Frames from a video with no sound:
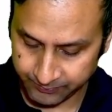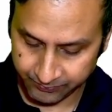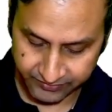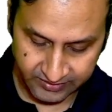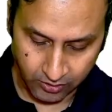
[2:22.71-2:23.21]

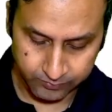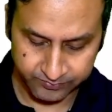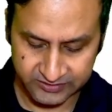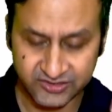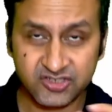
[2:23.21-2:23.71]
Now
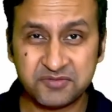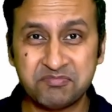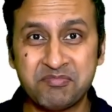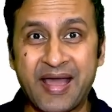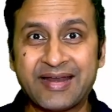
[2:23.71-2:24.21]
let's just
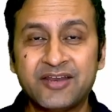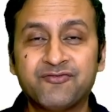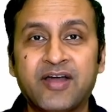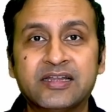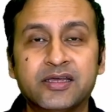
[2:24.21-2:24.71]

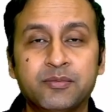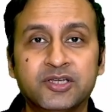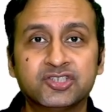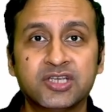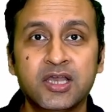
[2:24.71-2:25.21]
magnify the
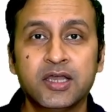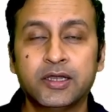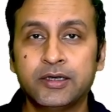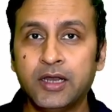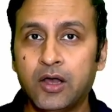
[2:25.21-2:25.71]
image.
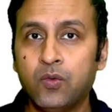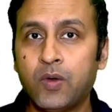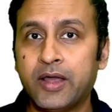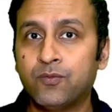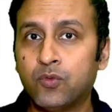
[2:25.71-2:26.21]
Now
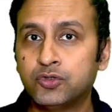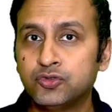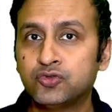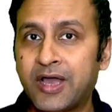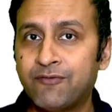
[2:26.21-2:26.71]
I want you
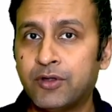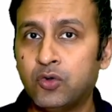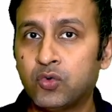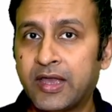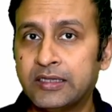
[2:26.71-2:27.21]
to have a
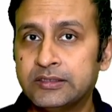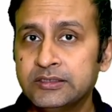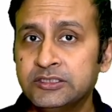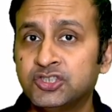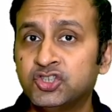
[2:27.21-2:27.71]
look at
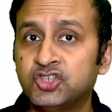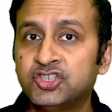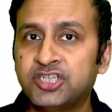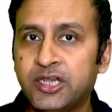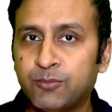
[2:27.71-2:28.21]
the
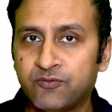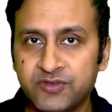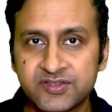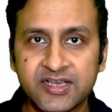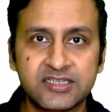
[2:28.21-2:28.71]
shape of
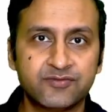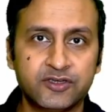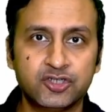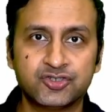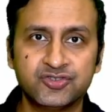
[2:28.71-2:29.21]
these
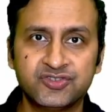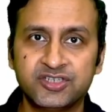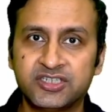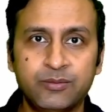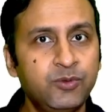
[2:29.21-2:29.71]
calcifications
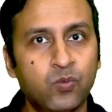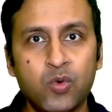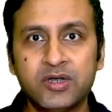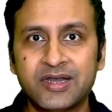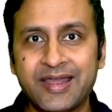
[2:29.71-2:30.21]
and tell me
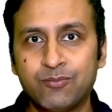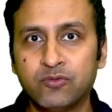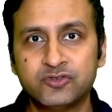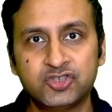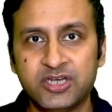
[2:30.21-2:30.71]
what type
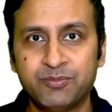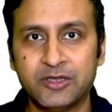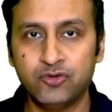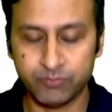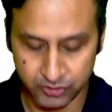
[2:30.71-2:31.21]
of shape
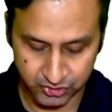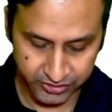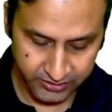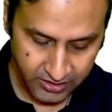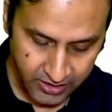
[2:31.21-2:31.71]
can you
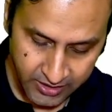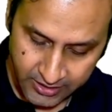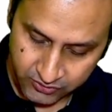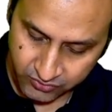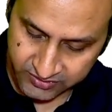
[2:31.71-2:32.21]
appreciate.
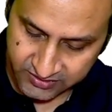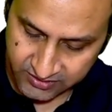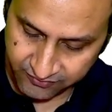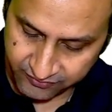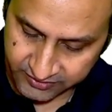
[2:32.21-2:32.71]
So this is
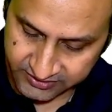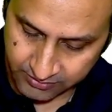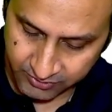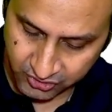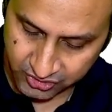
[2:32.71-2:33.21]
the first
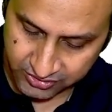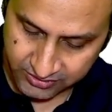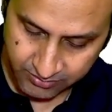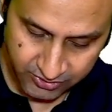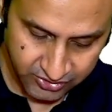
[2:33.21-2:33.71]
image
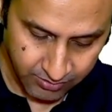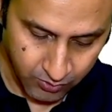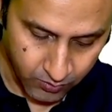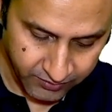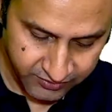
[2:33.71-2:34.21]
number
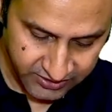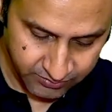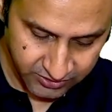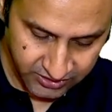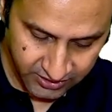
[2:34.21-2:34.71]
one, which has
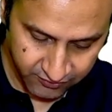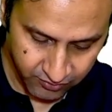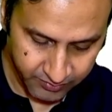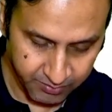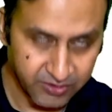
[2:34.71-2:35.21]
been taken
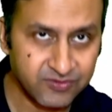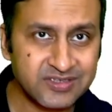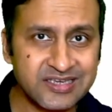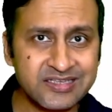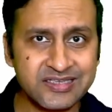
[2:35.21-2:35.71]
from the
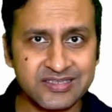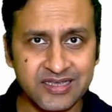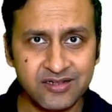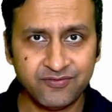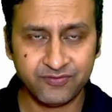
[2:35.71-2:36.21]
previous case as
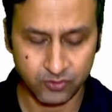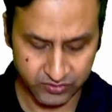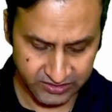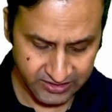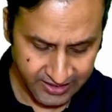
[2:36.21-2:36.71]
well. You
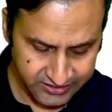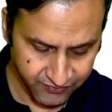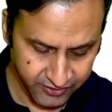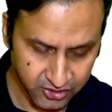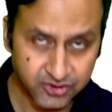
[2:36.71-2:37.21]
see
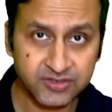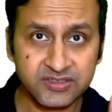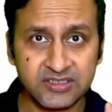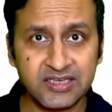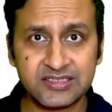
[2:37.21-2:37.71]

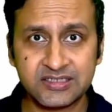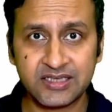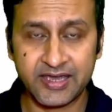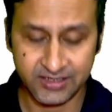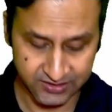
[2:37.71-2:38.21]
calcifications? Yes,
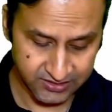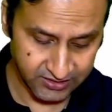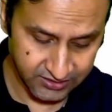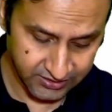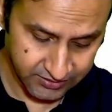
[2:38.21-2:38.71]
I can
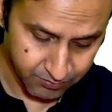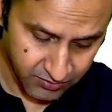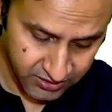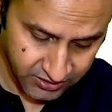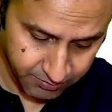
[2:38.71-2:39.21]
see
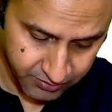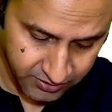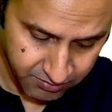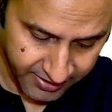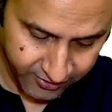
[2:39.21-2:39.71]

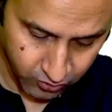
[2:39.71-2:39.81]
multiple micro